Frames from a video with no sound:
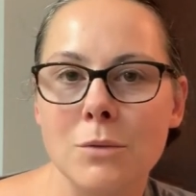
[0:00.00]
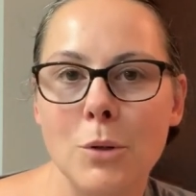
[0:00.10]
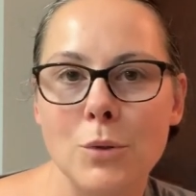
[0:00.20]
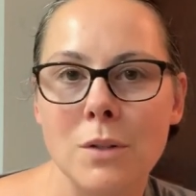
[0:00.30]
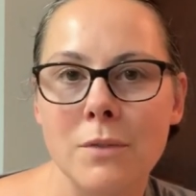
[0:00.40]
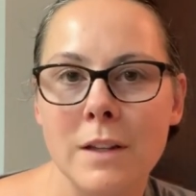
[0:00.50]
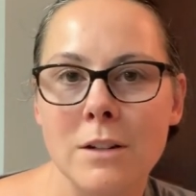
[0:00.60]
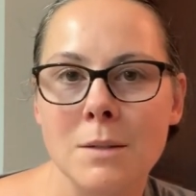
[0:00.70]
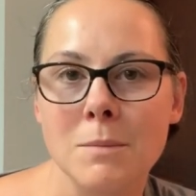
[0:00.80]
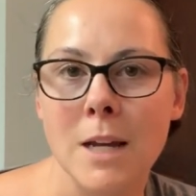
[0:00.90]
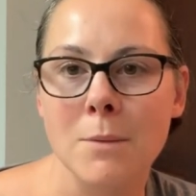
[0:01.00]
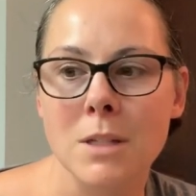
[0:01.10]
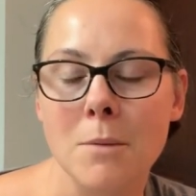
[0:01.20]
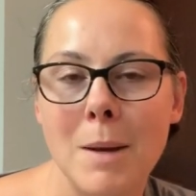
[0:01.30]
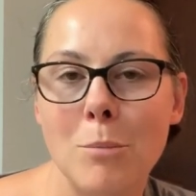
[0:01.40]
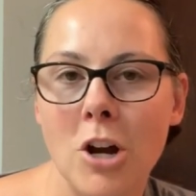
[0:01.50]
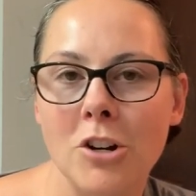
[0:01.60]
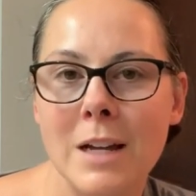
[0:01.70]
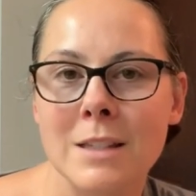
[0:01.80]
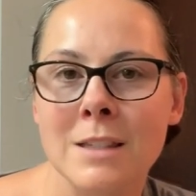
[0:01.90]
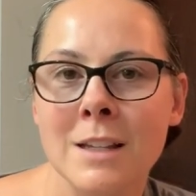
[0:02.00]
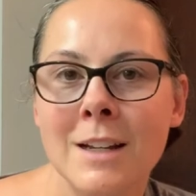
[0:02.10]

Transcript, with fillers: post over there sometimes on my progress.